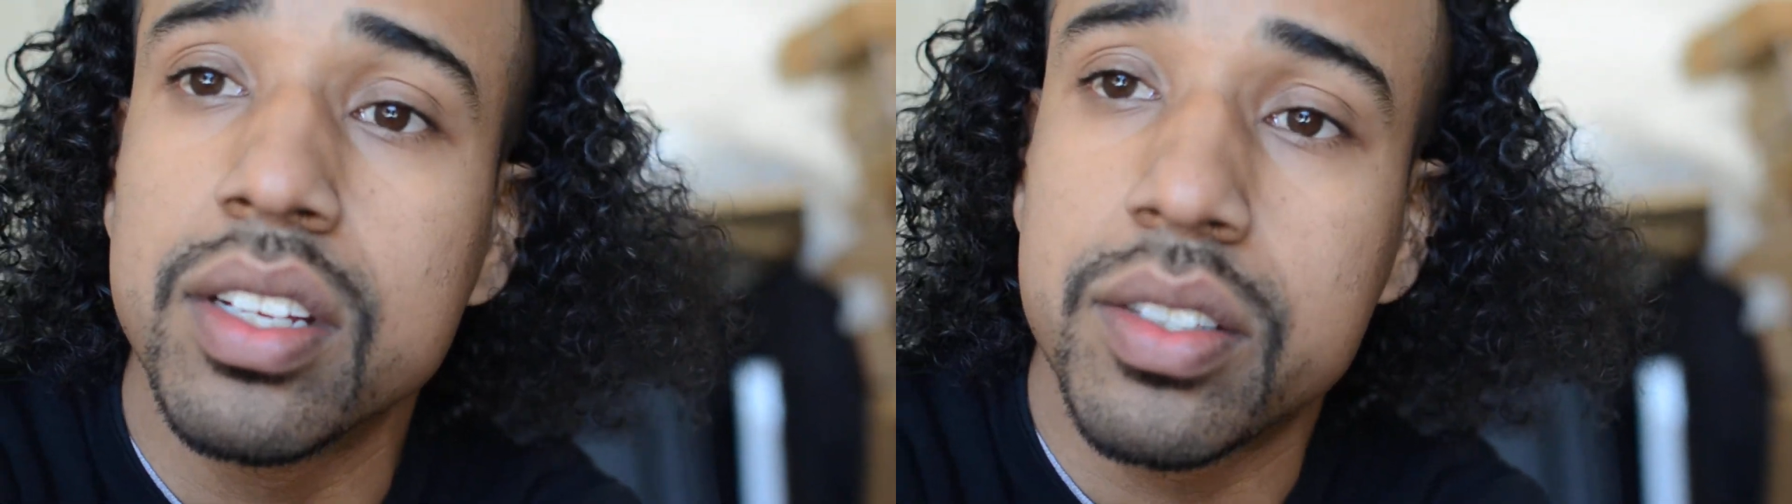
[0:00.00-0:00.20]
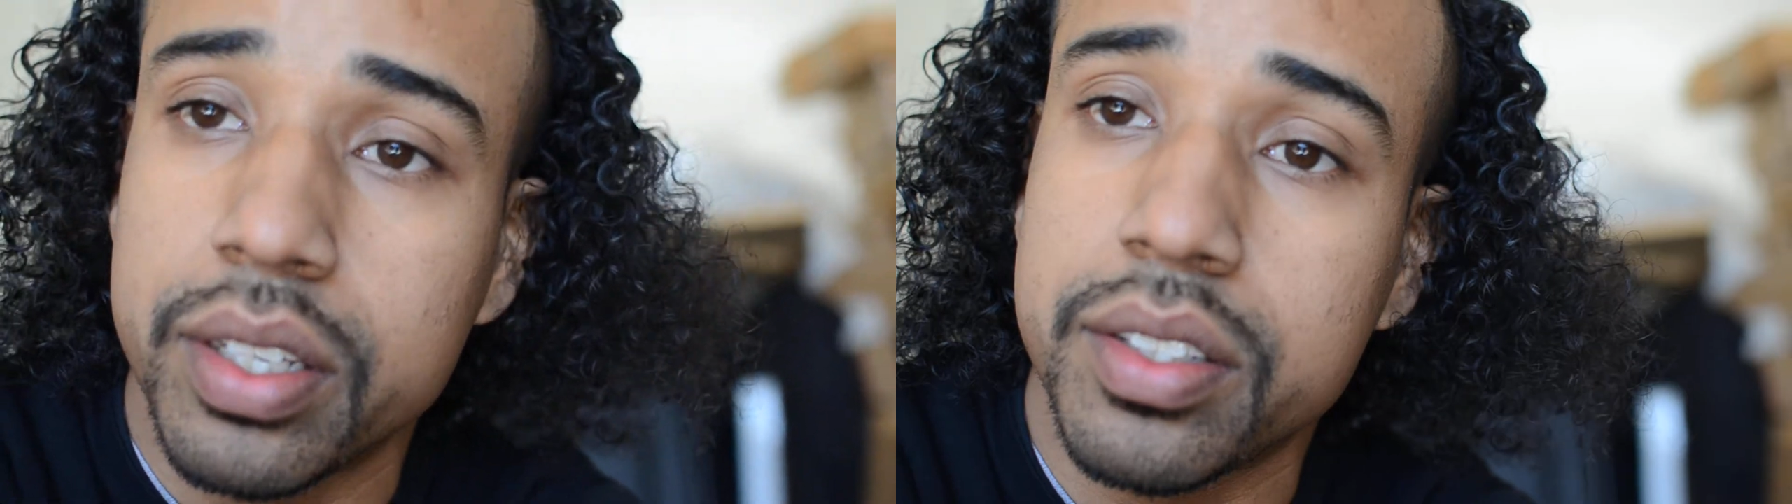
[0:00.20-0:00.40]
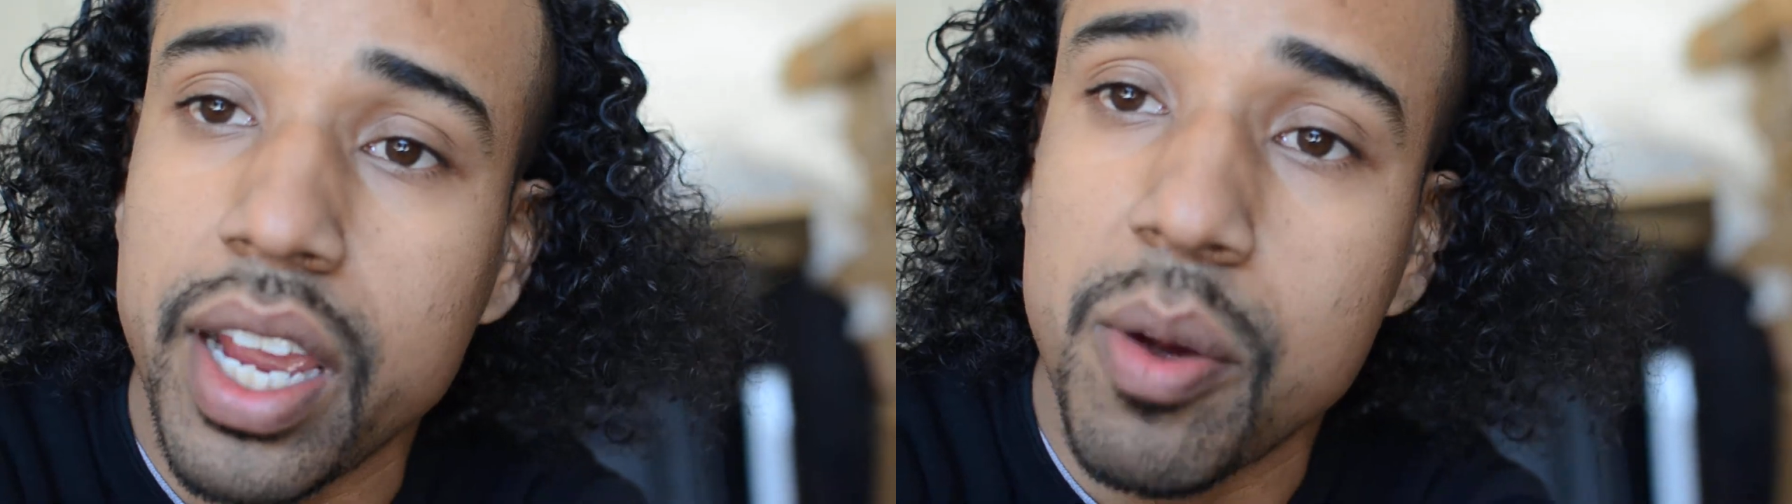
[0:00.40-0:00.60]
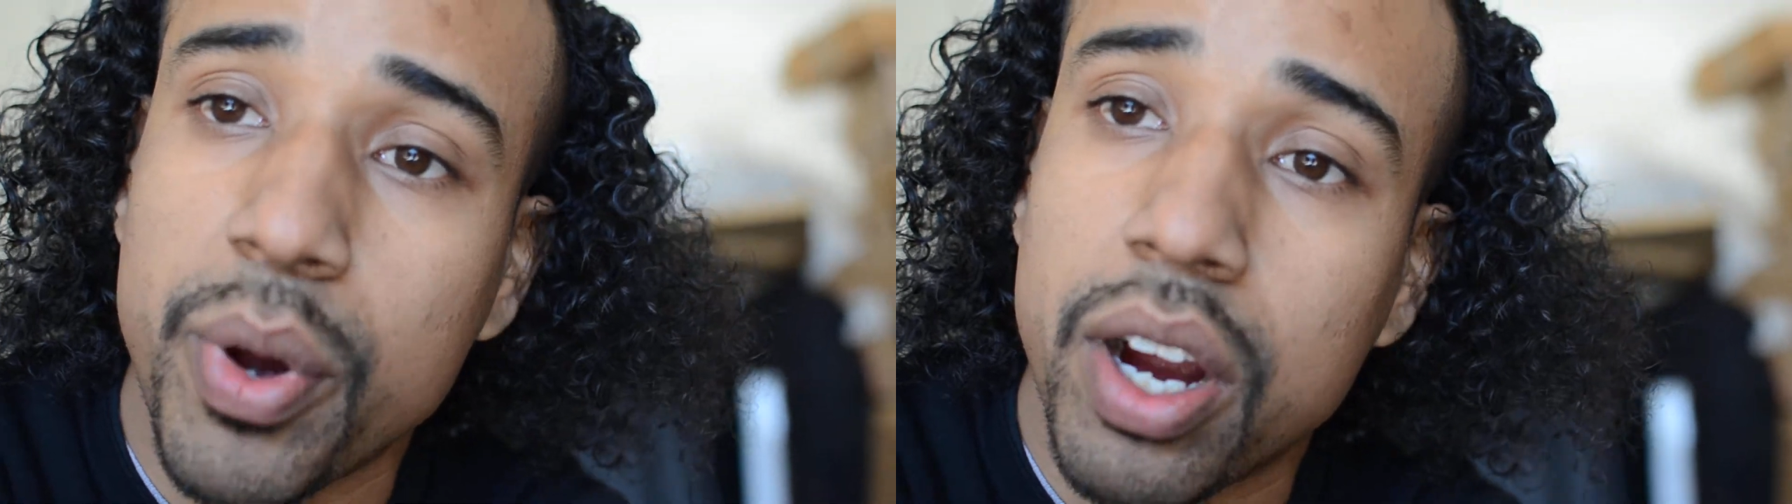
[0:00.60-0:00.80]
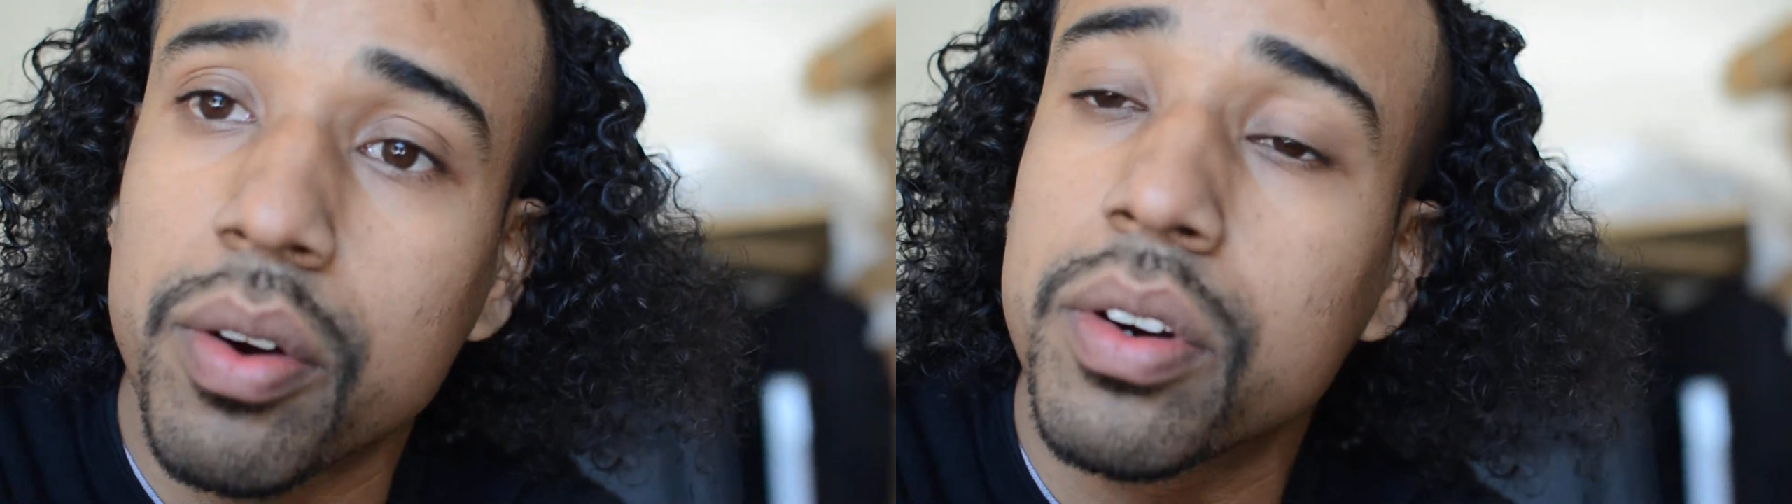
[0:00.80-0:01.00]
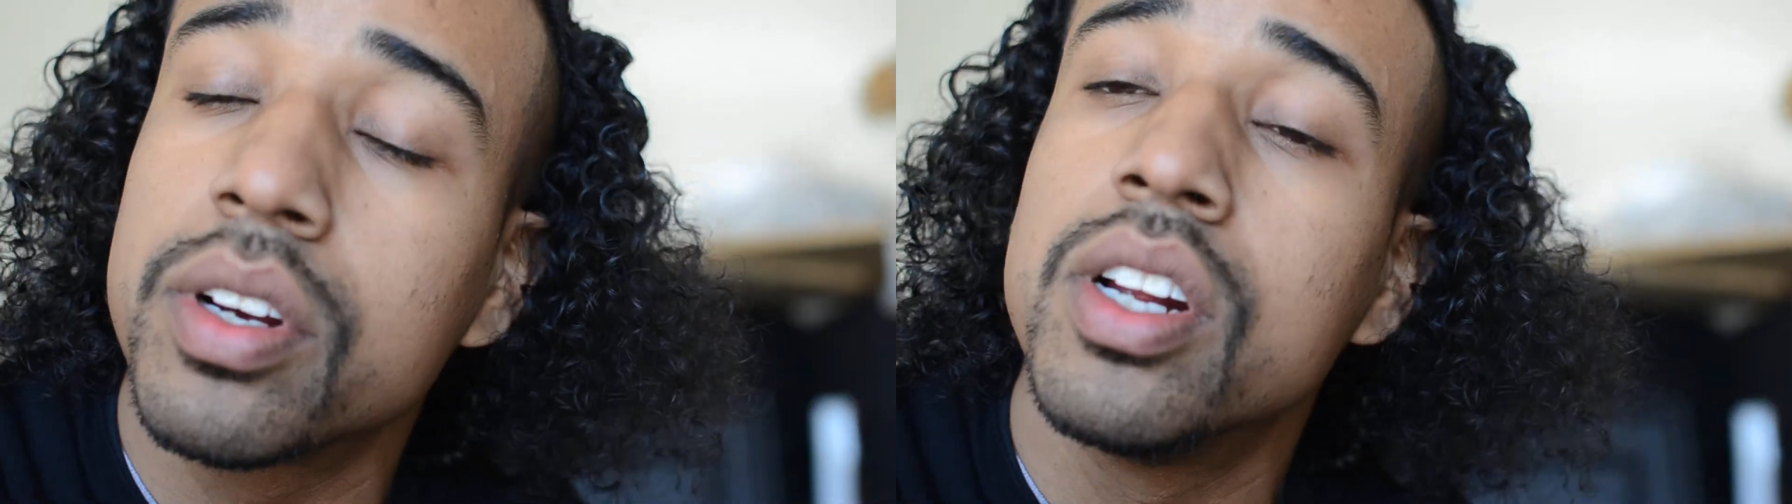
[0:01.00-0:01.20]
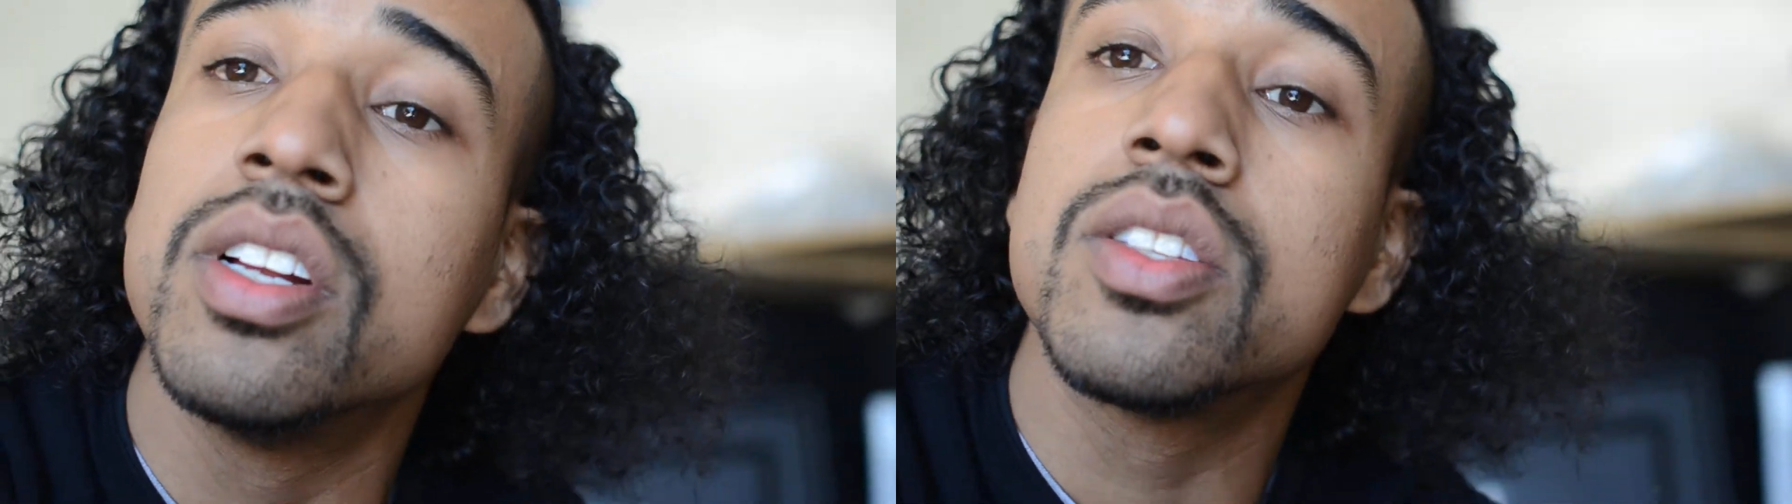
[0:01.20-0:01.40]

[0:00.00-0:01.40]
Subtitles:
6 amp hour,